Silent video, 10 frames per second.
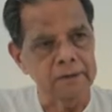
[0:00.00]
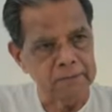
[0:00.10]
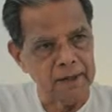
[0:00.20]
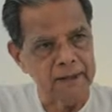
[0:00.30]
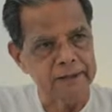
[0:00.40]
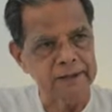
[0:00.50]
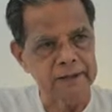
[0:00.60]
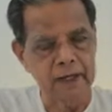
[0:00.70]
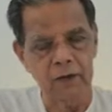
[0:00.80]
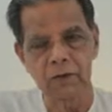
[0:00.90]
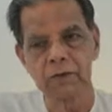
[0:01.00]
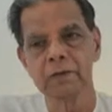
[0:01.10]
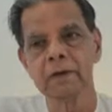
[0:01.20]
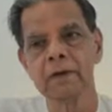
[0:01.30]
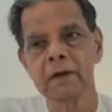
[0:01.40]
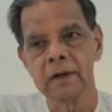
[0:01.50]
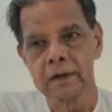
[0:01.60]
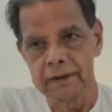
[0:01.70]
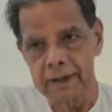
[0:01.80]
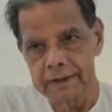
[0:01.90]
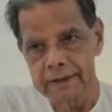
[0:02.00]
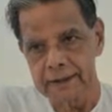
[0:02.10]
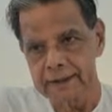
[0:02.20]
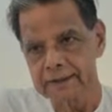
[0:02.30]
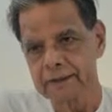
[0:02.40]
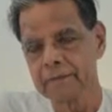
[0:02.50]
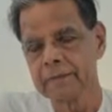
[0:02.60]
the path is narrow, dangerous,